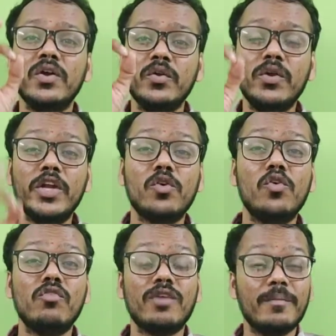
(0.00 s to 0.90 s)
you need to
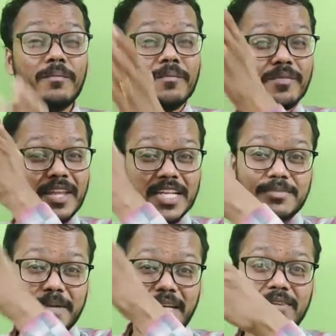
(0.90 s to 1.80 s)
code from the
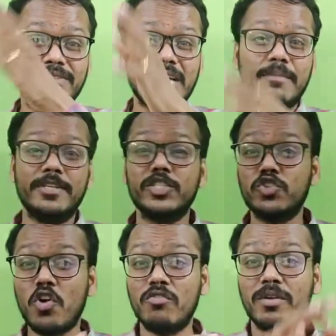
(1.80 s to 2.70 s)
respective chapters,
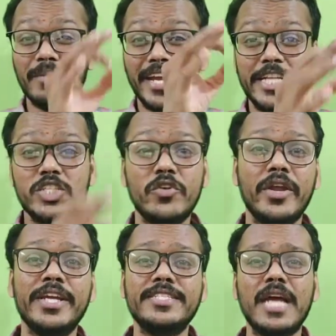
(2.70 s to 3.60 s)
not from
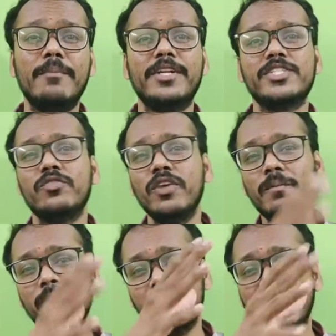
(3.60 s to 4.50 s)
injury chapters. So
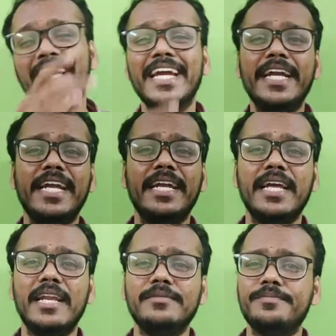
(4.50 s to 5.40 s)
we'll be learning in
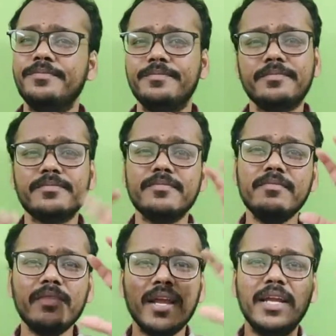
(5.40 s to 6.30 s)
detail.
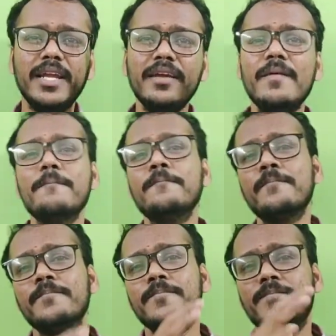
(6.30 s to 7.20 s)
Clear?
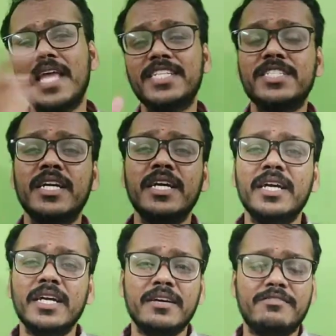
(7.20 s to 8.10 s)
Next,
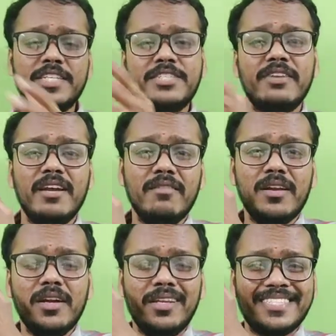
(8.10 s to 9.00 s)
first we have
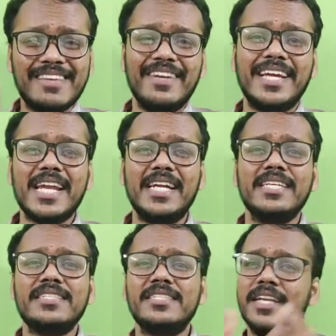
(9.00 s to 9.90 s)
learned the 7
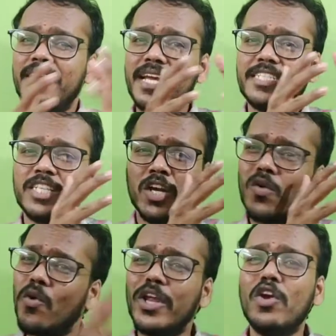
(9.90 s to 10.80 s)
characters. Next,
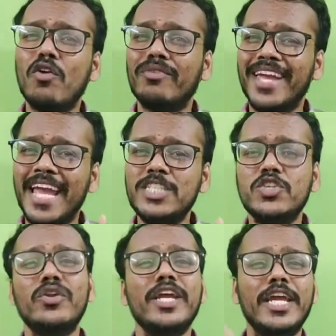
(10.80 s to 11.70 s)
coding of
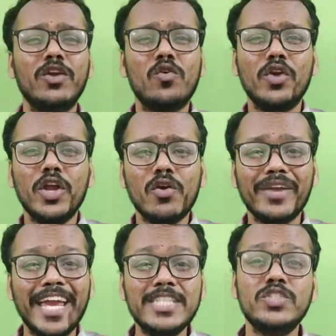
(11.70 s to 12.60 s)
injury. In coding
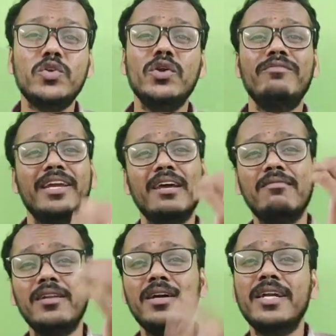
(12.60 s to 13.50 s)
of injury, we
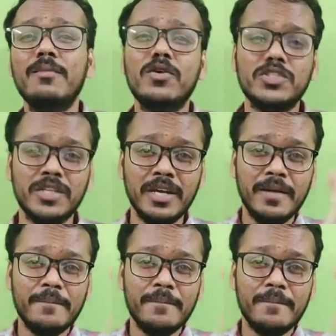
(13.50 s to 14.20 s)
have learned about